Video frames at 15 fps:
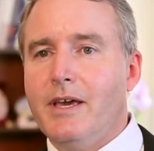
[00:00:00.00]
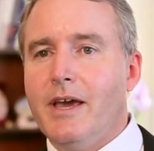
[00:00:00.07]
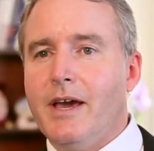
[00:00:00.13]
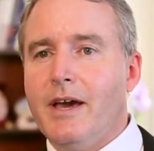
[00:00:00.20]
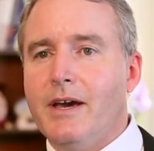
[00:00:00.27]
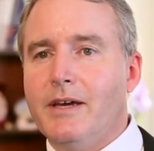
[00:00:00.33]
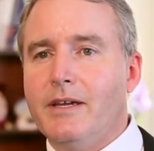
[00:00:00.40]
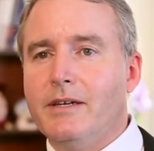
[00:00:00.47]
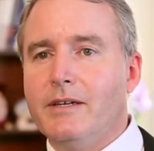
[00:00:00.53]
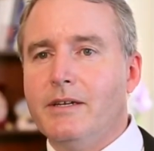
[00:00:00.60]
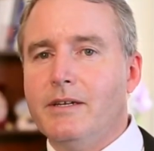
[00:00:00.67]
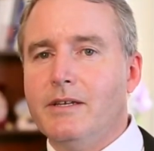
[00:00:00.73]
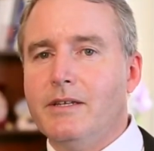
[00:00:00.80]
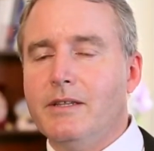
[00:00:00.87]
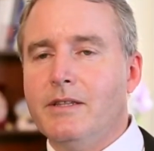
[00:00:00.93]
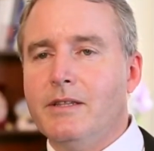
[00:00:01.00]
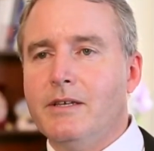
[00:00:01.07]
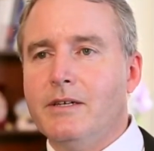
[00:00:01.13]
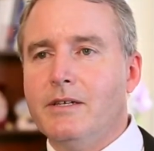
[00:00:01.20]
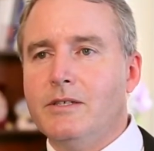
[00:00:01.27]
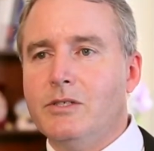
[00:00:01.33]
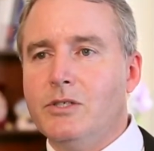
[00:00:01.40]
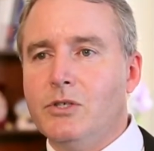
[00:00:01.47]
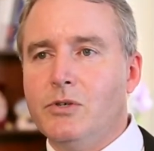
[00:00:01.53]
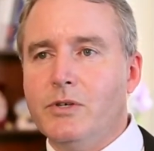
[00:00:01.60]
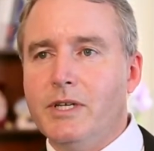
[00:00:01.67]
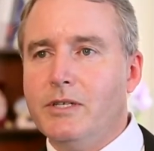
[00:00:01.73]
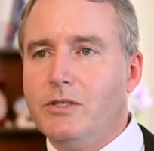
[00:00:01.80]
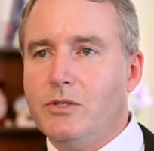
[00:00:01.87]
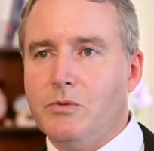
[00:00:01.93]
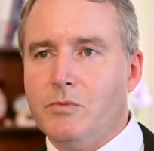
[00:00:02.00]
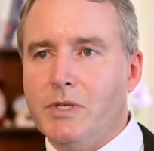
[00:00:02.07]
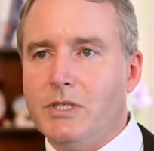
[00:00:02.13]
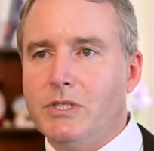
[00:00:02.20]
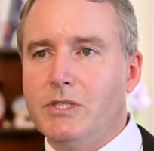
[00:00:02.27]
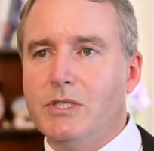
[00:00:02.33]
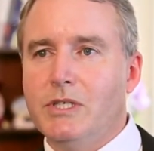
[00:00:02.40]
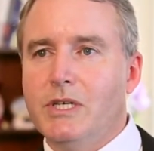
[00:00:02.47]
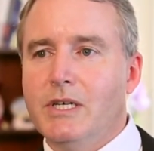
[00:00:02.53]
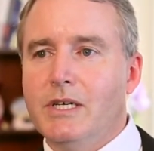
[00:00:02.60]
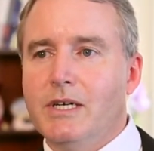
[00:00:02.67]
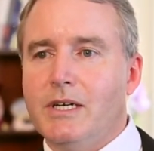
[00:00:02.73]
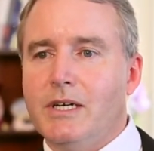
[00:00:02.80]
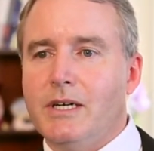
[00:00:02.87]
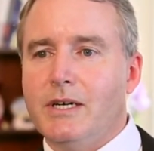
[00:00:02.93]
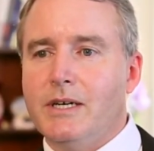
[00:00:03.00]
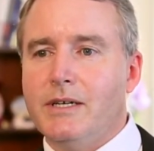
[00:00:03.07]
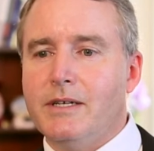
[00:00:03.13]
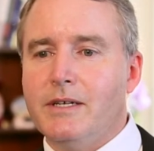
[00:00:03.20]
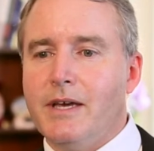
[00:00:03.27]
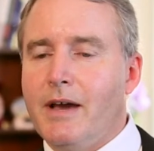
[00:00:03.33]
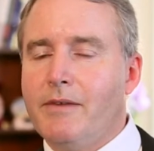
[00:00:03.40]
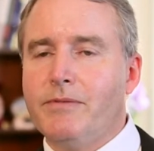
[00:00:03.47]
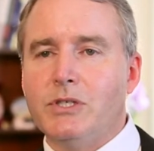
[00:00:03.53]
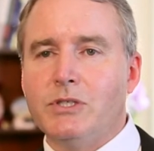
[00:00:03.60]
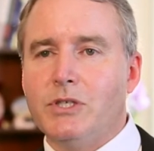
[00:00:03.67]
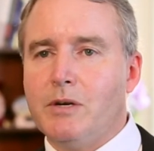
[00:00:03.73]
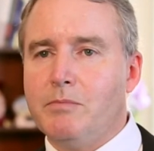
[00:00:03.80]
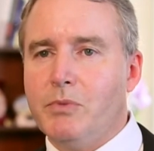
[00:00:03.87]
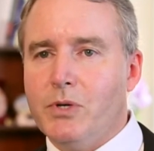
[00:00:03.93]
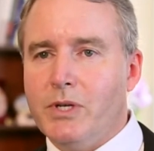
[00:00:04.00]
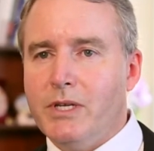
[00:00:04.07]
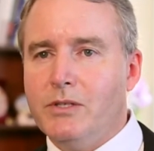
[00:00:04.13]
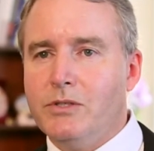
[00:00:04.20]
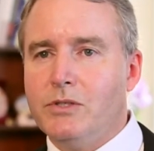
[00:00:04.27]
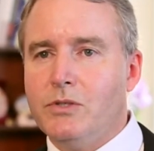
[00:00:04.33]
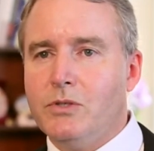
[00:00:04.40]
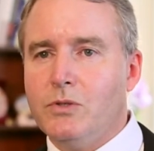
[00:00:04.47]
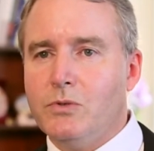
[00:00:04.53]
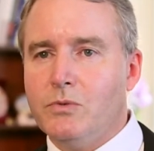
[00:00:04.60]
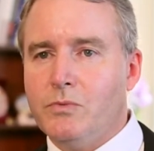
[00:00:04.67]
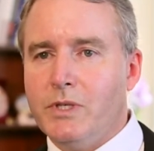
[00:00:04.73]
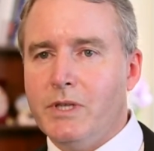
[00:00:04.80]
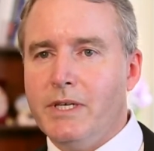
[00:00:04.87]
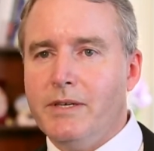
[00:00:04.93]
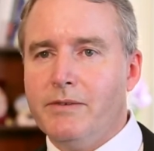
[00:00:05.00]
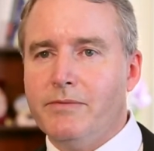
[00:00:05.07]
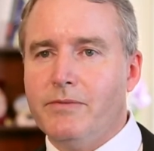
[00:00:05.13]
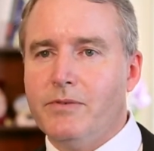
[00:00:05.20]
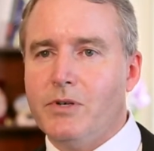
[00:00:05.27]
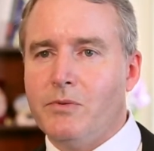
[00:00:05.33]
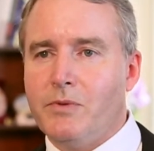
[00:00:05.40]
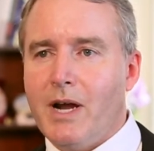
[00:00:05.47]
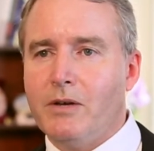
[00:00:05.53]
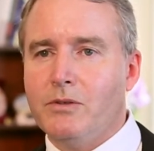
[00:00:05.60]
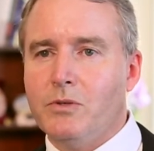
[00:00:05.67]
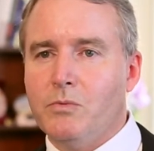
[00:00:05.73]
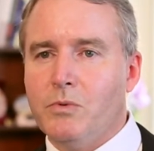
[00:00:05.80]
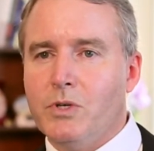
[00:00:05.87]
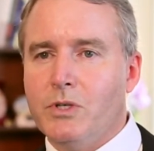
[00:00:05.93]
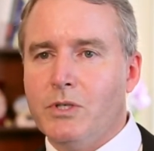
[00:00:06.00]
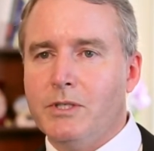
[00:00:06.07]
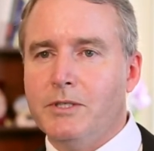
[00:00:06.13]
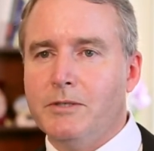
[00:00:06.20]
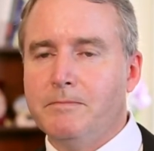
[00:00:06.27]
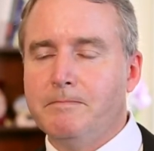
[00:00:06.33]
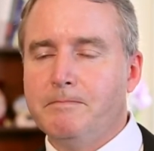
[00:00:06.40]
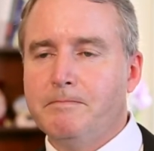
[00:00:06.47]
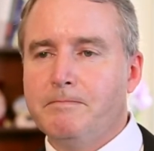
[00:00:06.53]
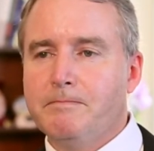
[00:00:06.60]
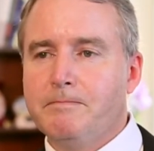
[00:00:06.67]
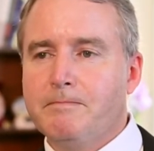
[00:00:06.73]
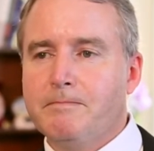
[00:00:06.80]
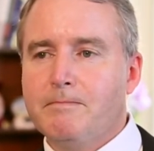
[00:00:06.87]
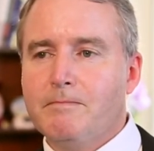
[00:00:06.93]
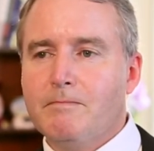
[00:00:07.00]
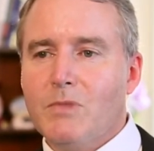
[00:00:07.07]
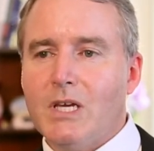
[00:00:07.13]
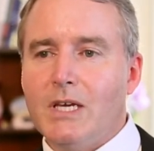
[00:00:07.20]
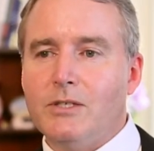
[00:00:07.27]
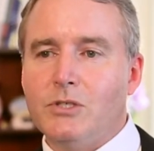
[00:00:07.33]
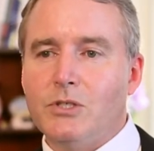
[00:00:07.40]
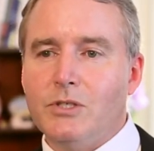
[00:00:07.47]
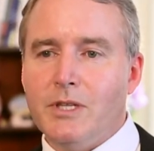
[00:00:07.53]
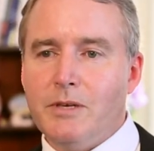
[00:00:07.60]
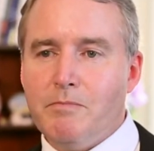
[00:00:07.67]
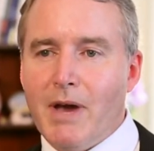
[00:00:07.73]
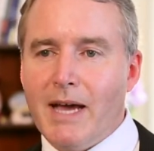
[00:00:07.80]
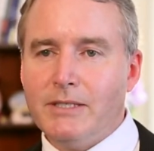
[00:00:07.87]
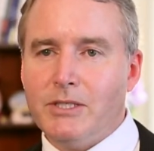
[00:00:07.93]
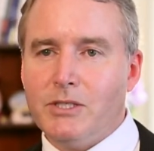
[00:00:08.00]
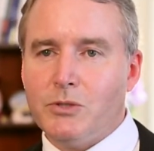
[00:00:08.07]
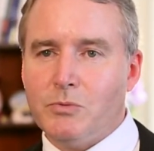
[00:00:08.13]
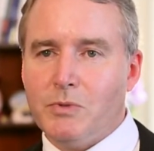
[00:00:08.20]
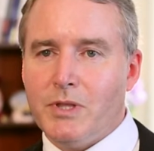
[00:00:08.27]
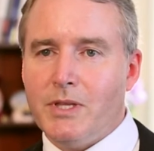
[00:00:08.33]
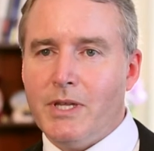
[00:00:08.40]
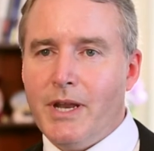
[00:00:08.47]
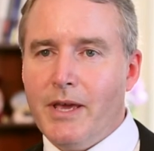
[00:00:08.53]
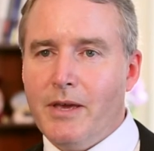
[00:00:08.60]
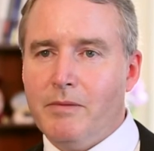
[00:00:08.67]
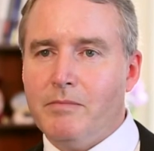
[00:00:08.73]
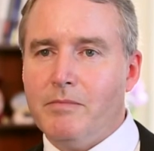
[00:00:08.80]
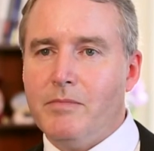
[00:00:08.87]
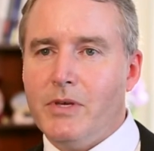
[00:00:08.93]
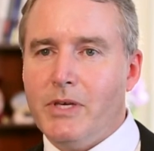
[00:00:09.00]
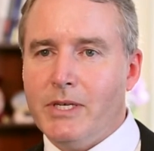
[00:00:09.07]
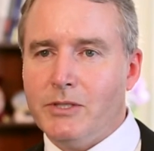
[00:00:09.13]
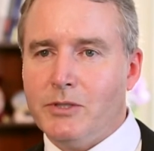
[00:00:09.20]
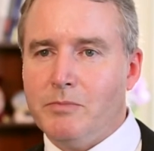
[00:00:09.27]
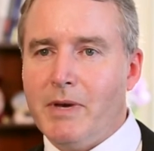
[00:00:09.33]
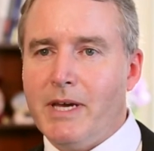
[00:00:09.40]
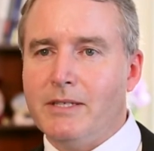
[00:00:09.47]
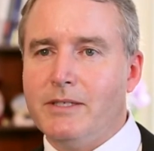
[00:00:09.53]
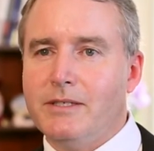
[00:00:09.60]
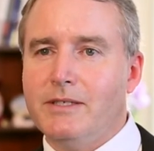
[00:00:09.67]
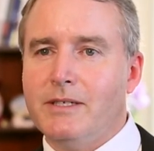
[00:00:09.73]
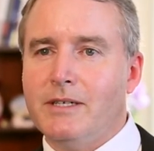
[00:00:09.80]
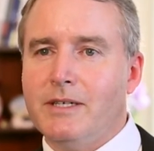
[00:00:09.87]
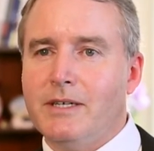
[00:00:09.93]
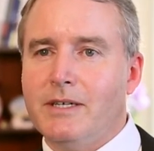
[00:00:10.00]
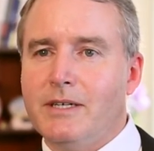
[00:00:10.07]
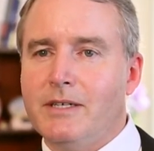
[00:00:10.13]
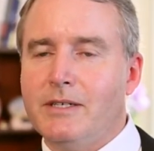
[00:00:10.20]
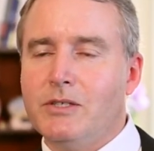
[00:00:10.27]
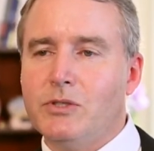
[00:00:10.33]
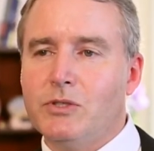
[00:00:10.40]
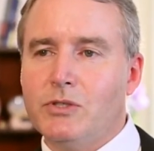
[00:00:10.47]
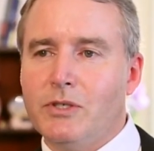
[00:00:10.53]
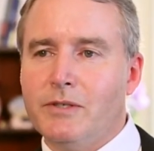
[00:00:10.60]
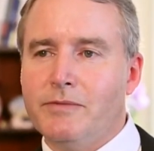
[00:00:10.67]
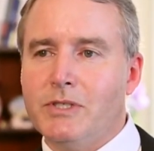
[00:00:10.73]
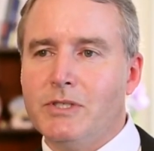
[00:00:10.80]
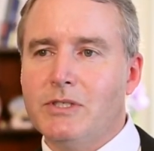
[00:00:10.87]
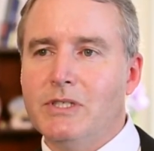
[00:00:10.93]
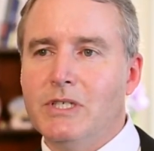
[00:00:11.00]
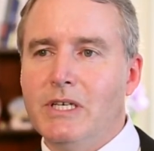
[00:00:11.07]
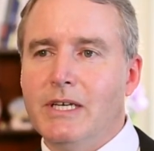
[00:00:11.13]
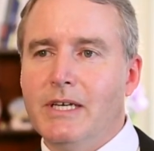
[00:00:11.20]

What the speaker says: and the degree to which efforts are put into relief around the world. It certainly matches with the name Hizmet, service.